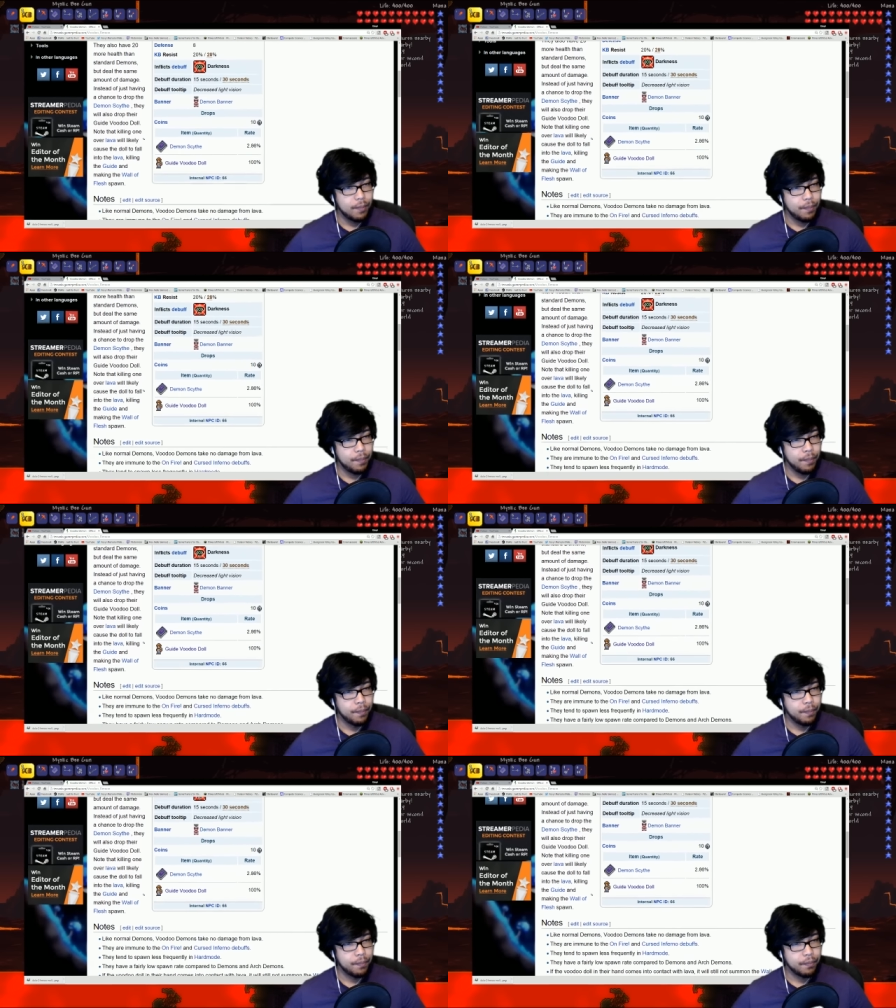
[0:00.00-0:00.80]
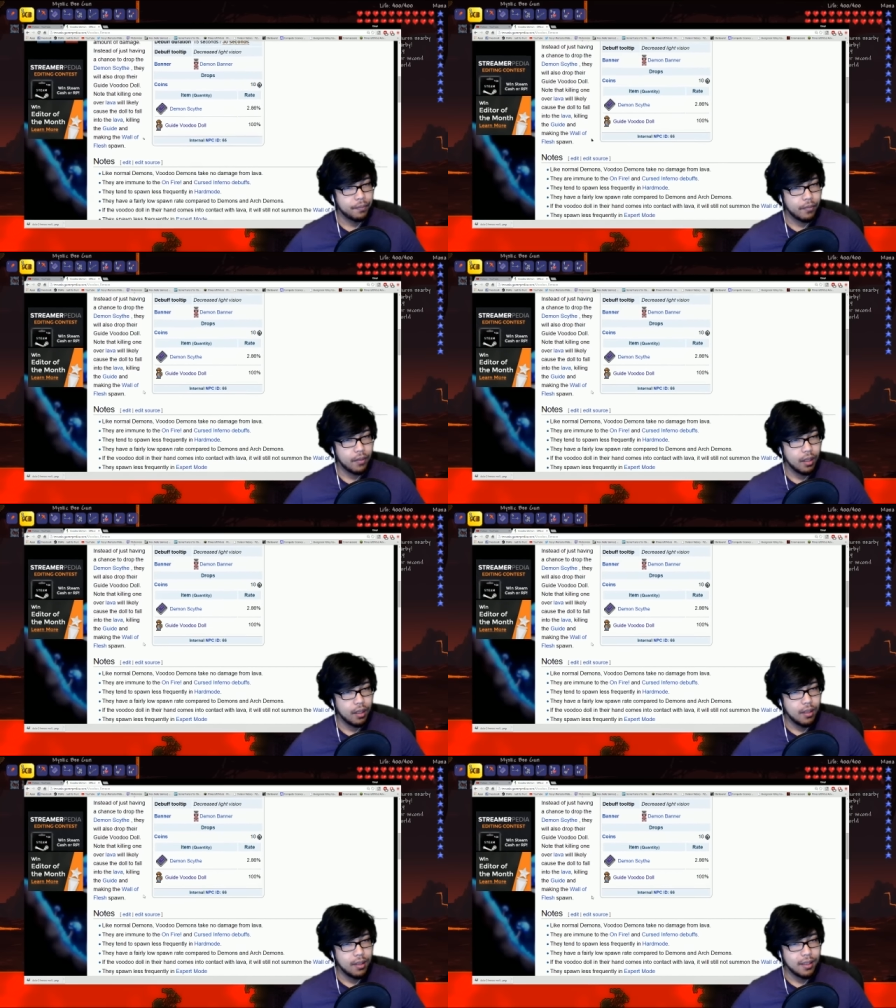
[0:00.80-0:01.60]
Hmm.
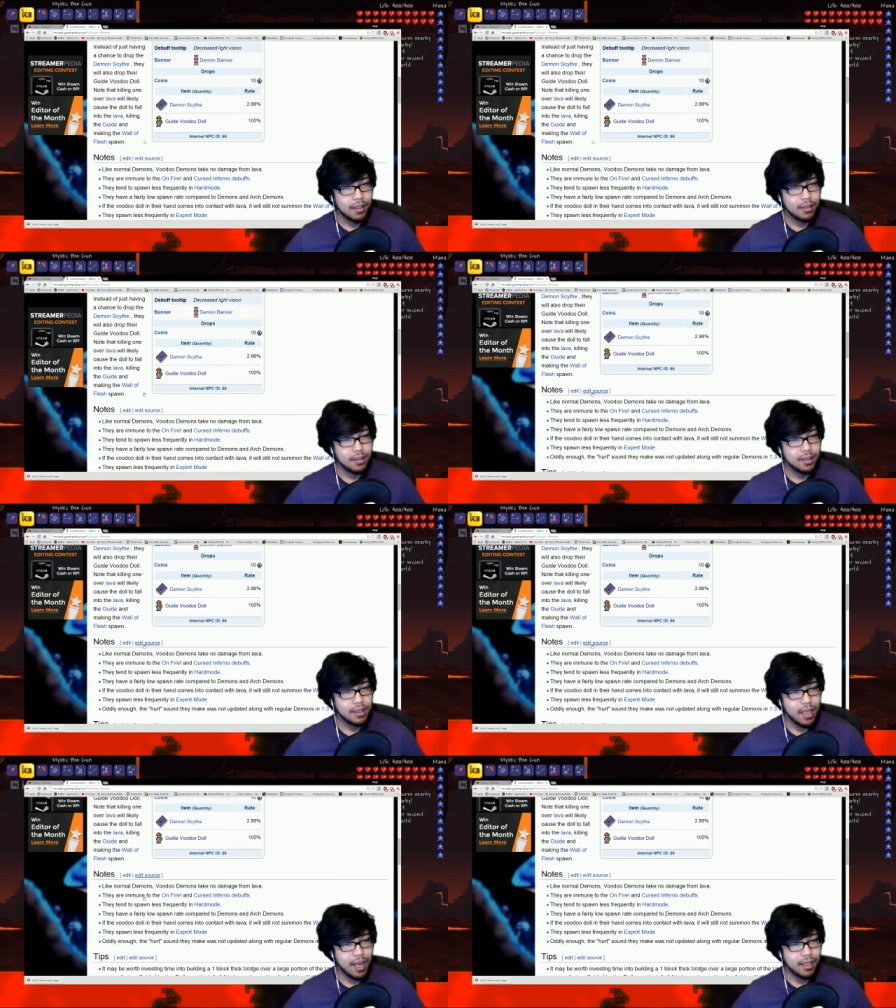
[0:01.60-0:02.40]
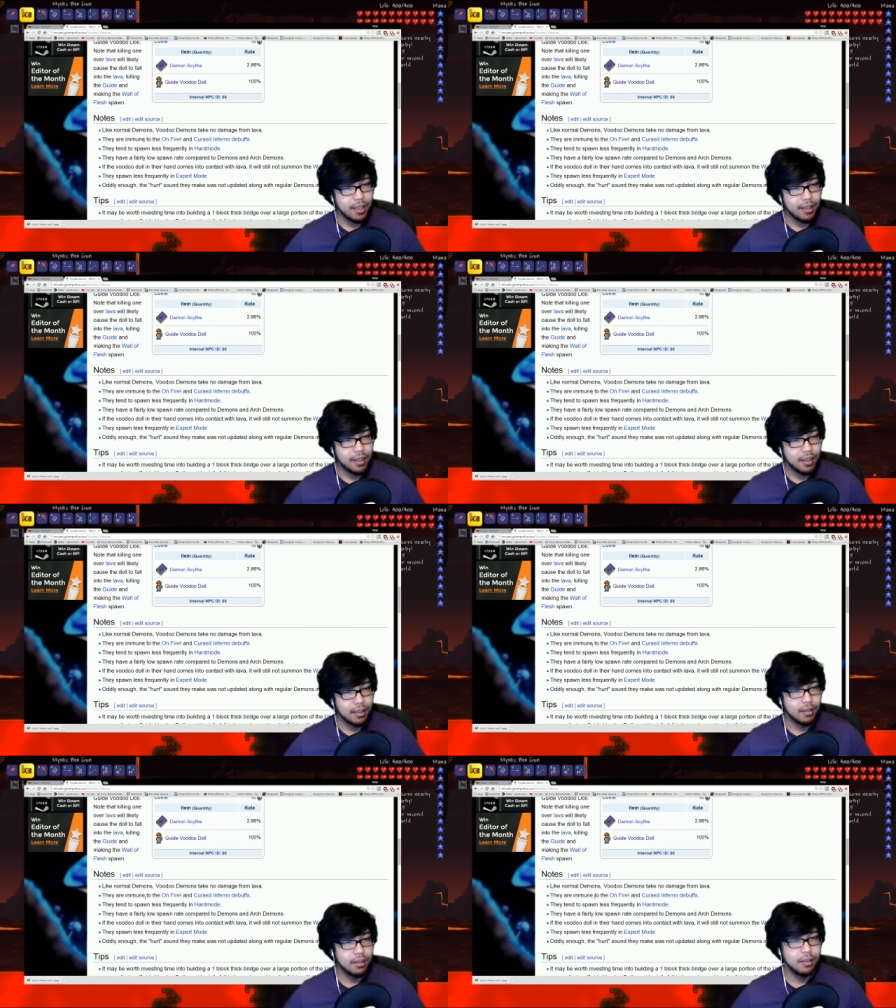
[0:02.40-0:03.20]
It doesn't say
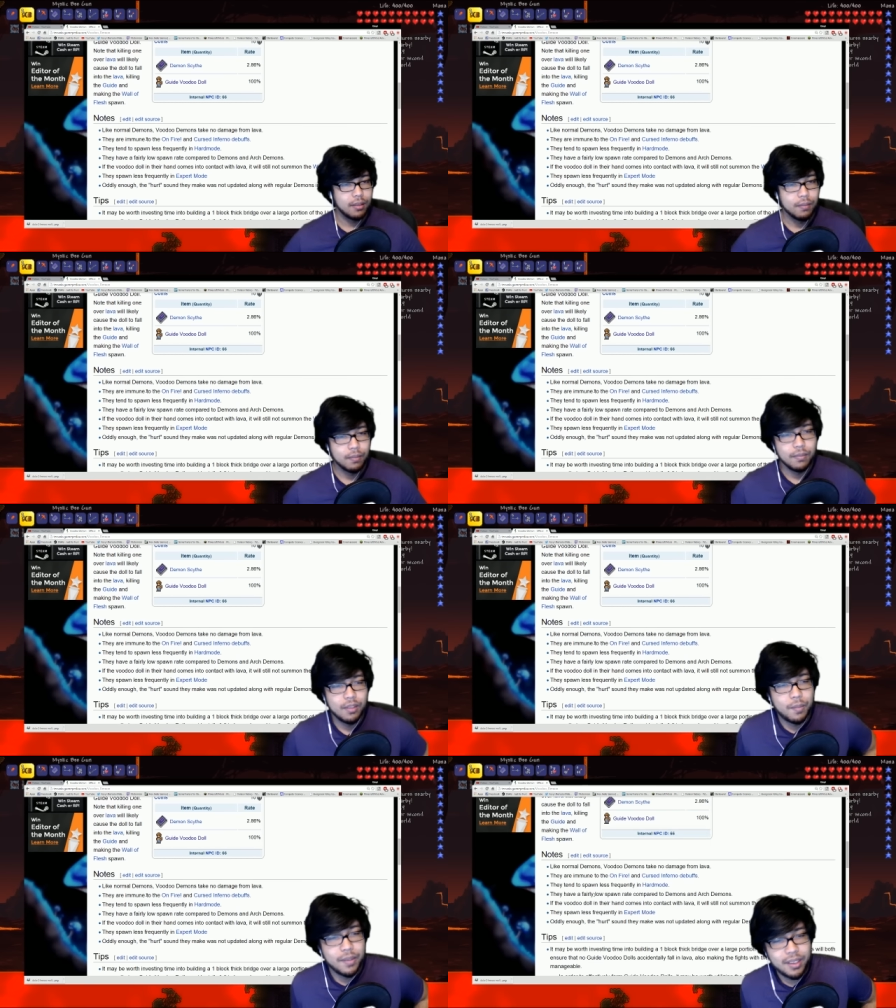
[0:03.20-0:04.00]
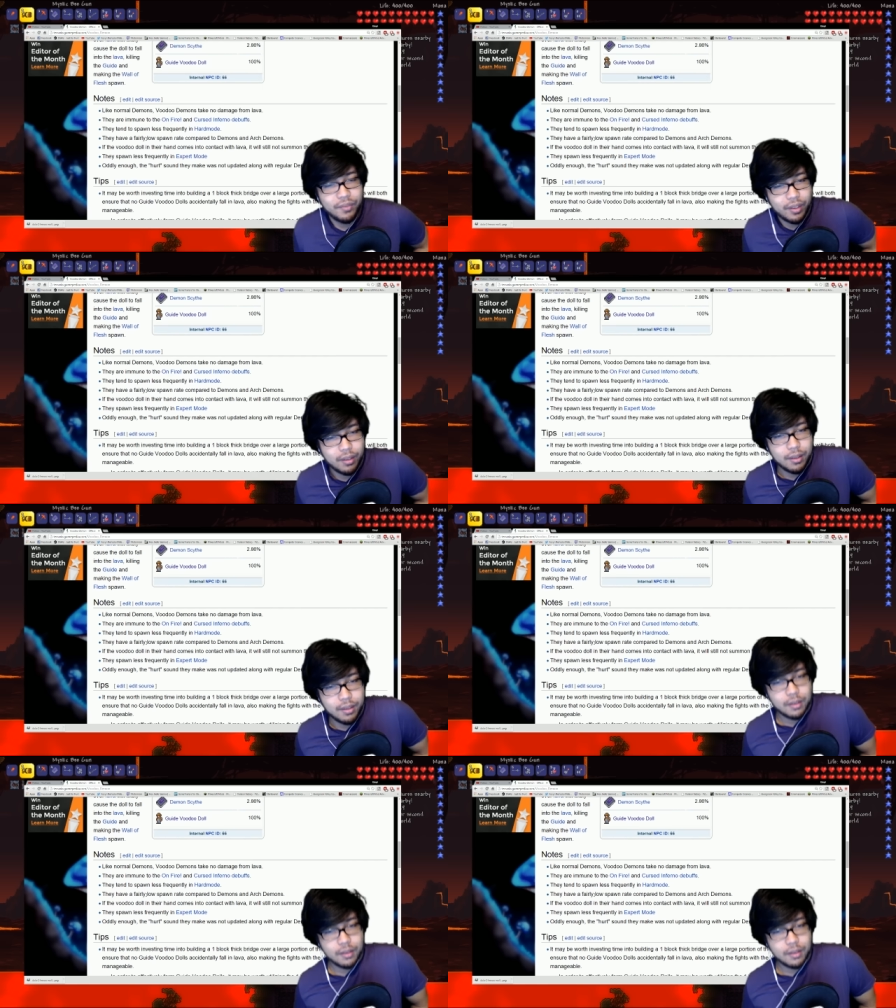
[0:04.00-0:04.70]
anything specifically.